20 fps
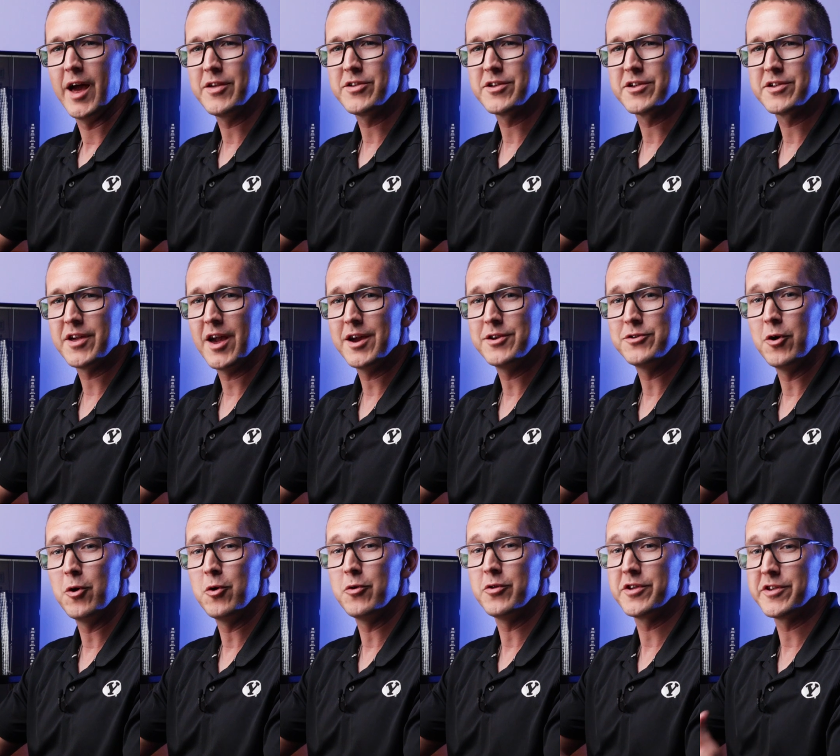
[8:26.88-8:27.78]
As a side
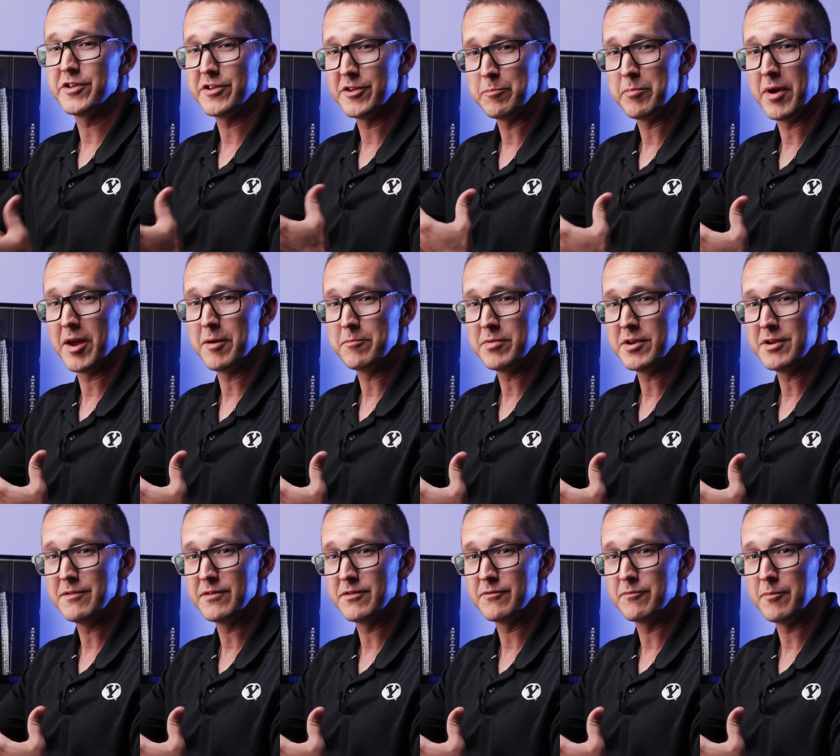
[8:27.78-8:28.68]
note, this is a pet
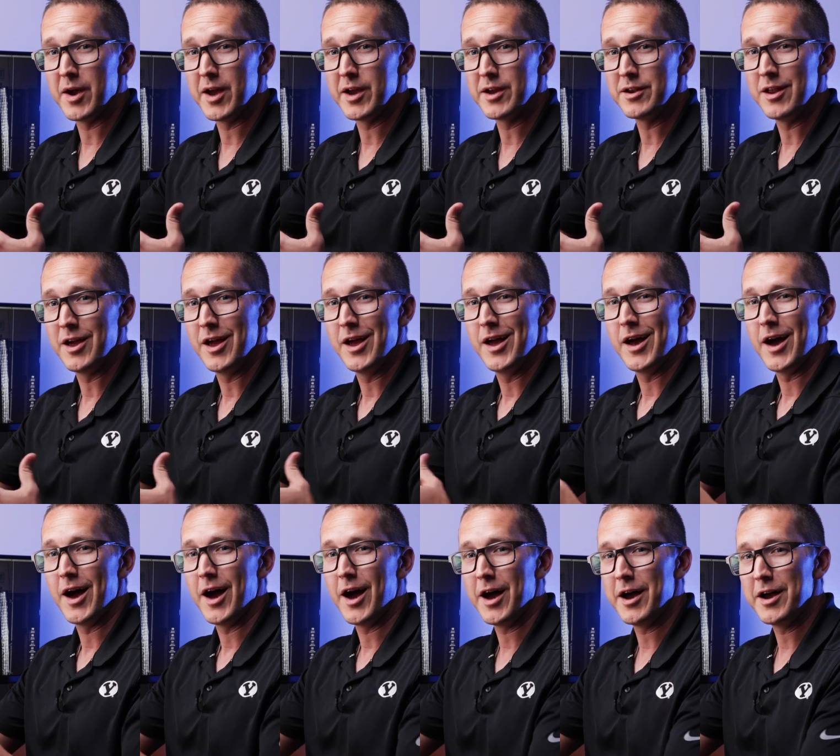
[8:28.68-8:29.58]
peeve of mine.
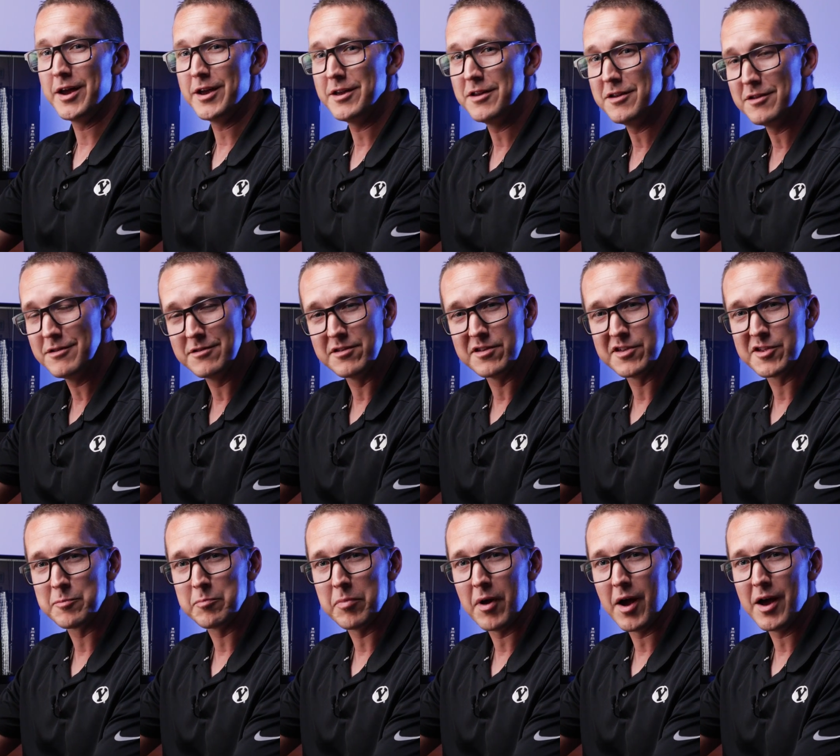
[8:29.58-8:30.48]
I
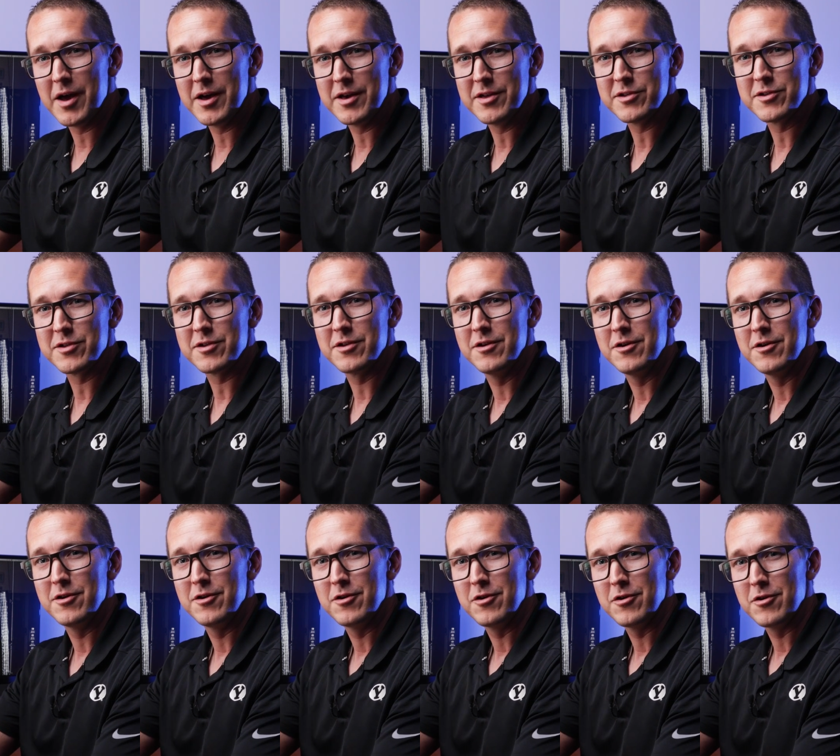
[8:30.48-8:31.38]
despise
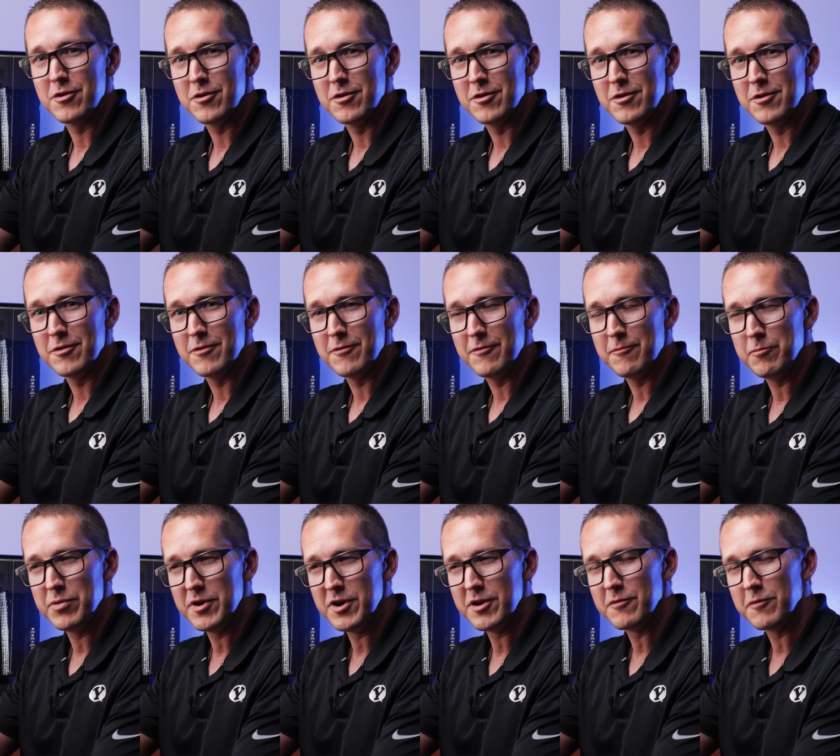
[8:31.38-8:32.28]

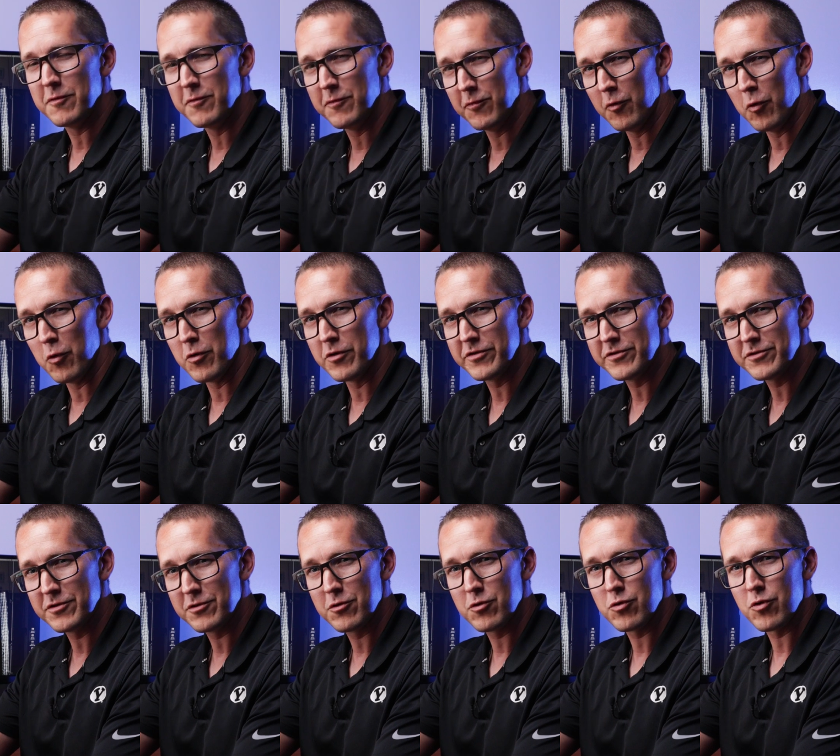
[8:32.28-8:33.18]
being
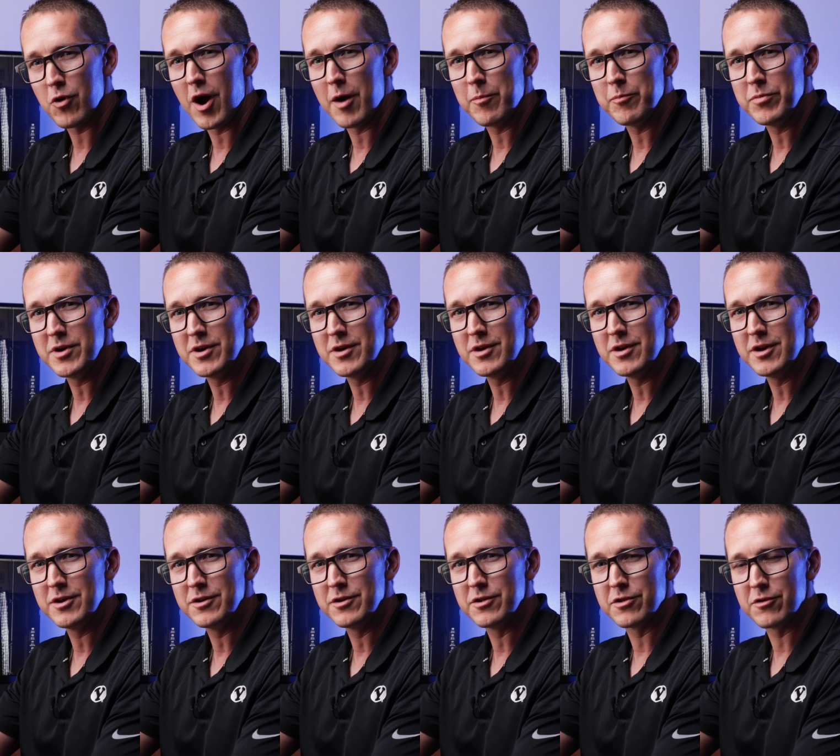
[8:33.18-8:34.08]
forced cropping
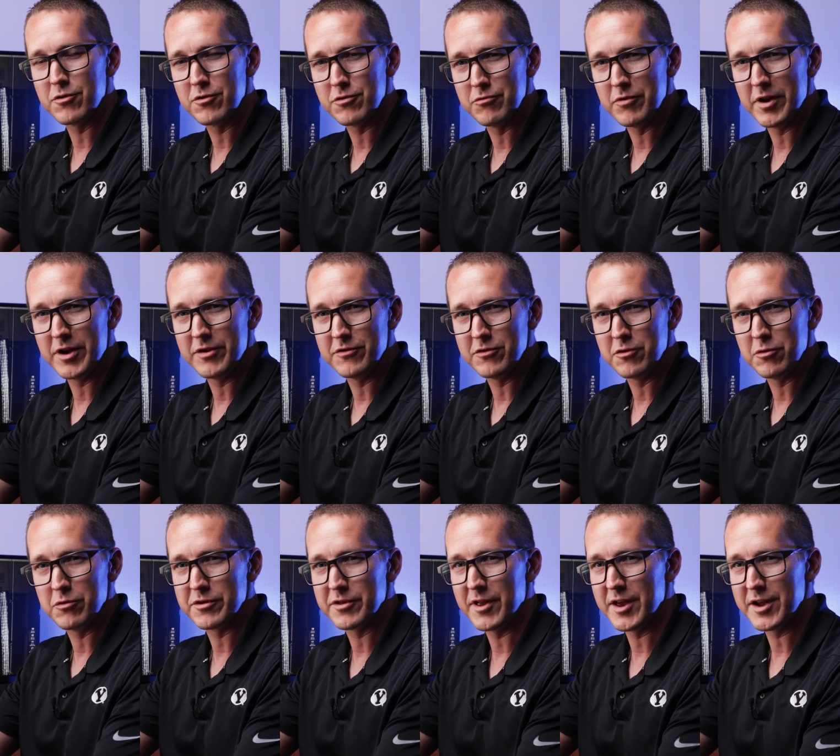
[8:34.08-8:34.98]
into certain
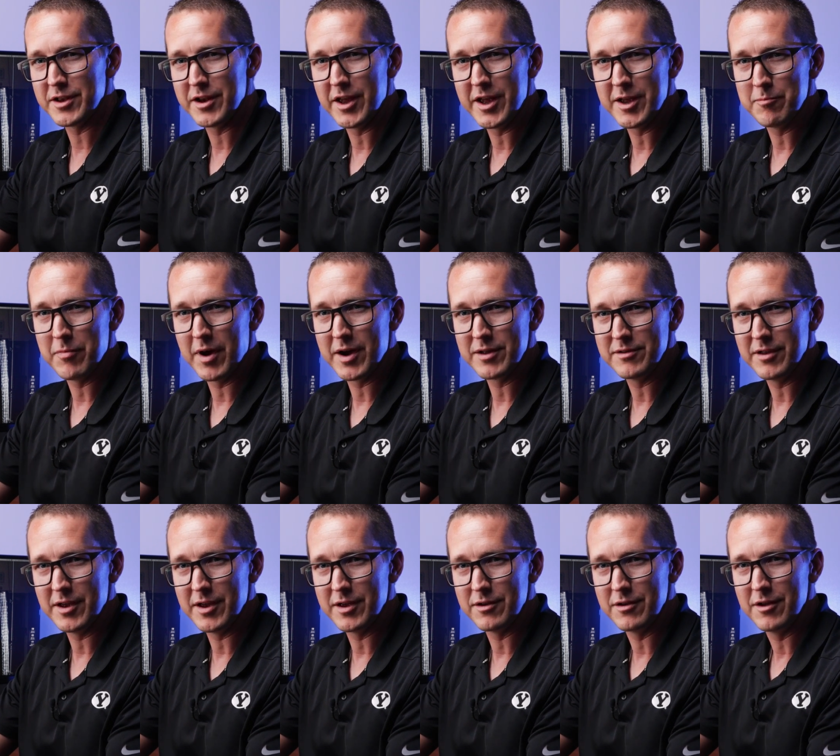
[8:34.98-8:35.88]
ratios, like an
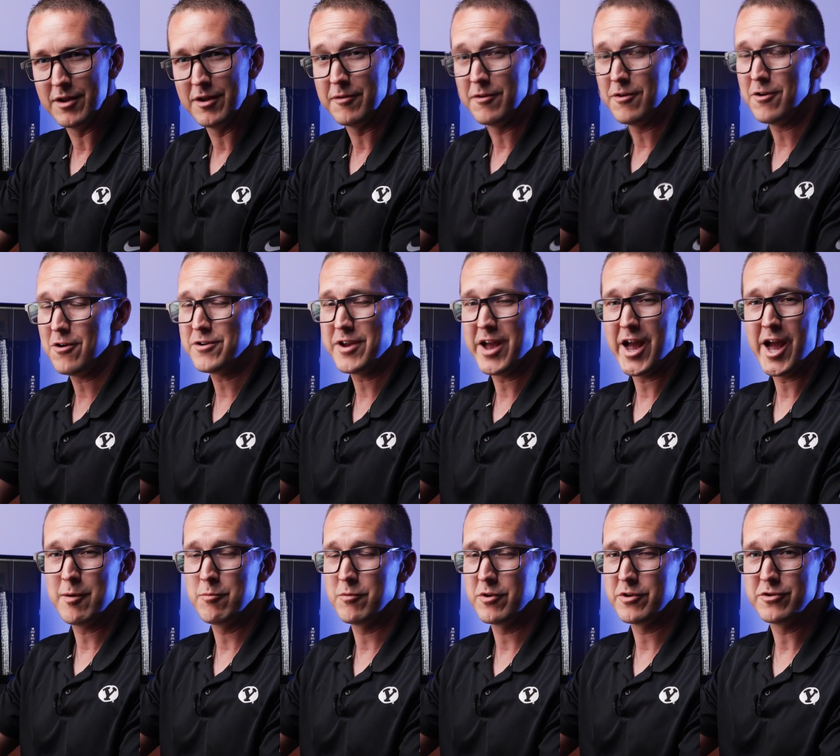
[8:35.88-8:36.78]
8:10. Our
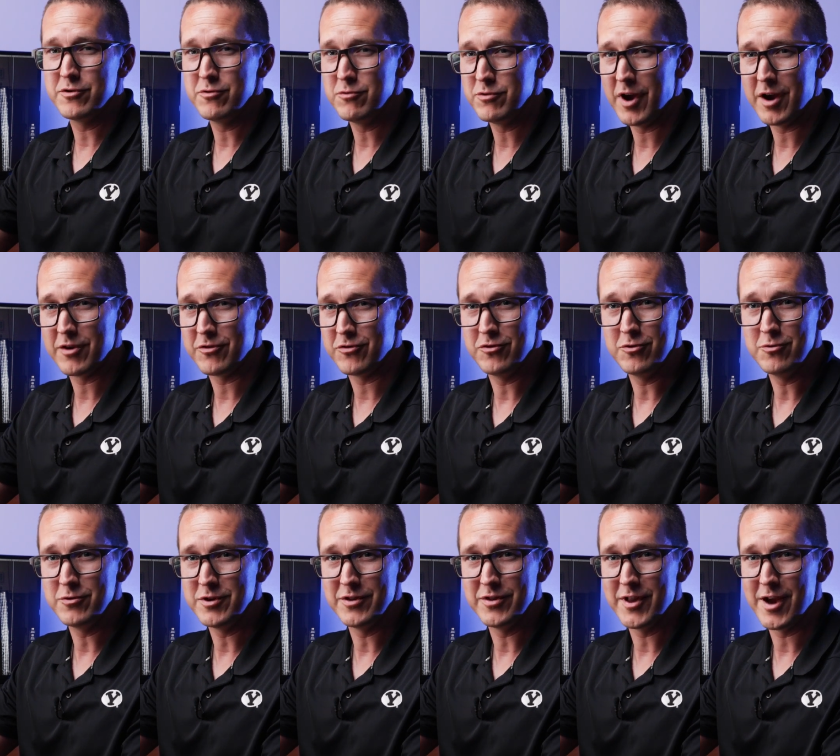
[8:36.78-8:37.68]
cameras do not
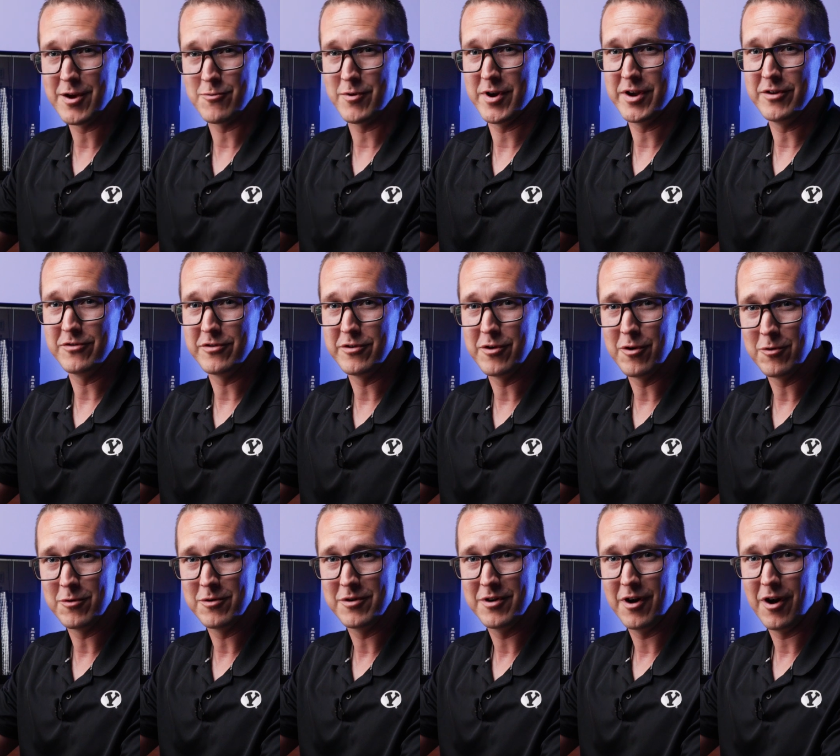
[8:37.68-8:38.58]
shoot in that
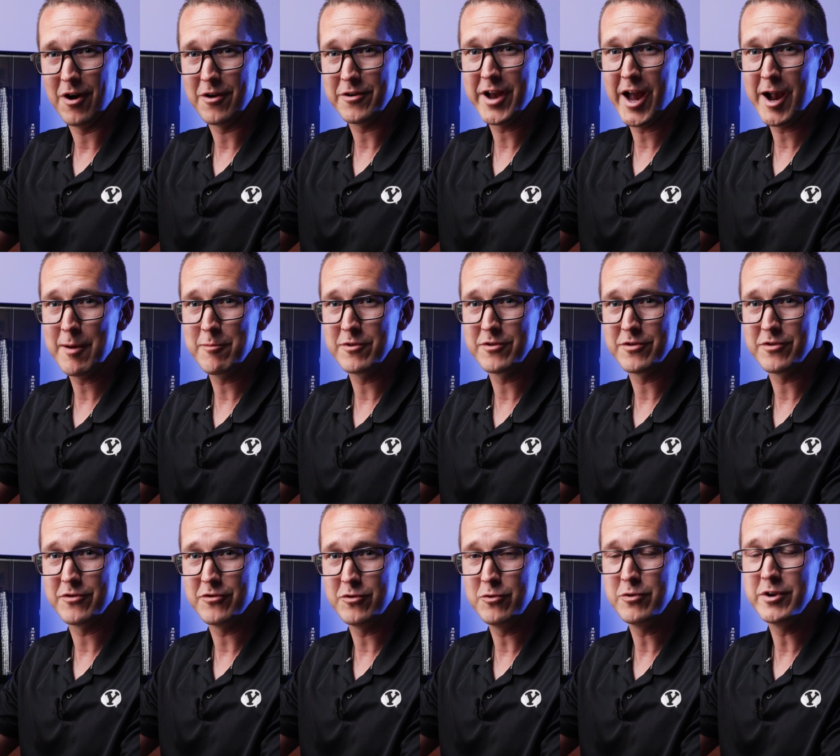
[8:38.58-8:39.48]
ratio. Our cameras
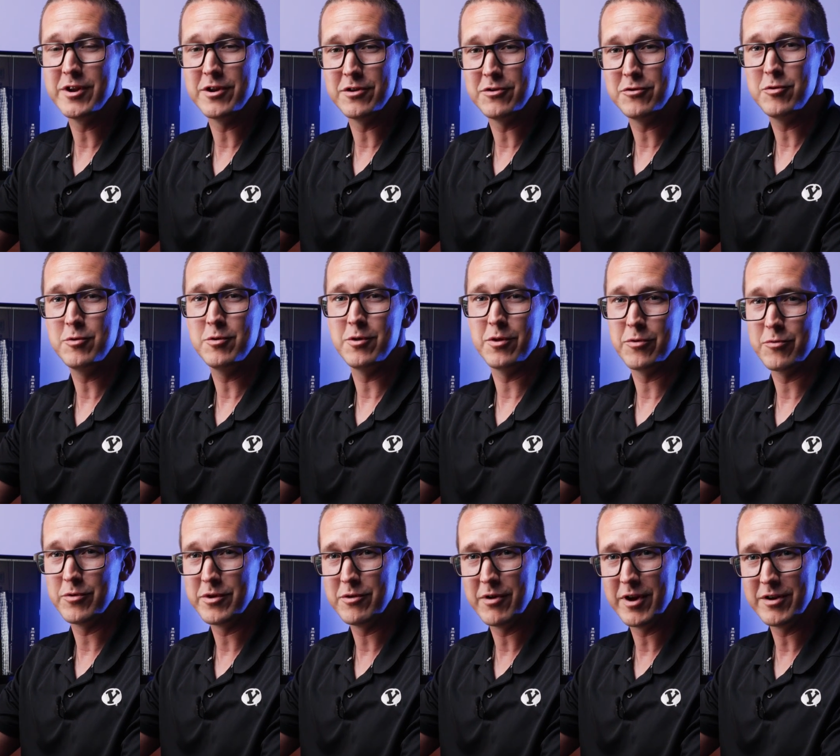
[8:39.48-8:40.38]
shoot in a
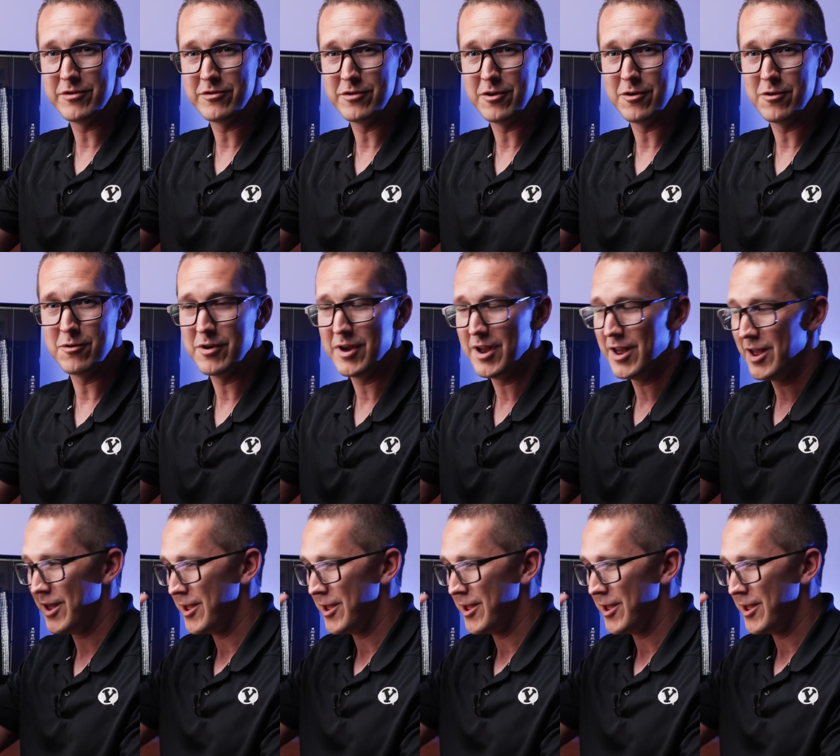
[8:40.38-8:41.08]
2:3 ratio.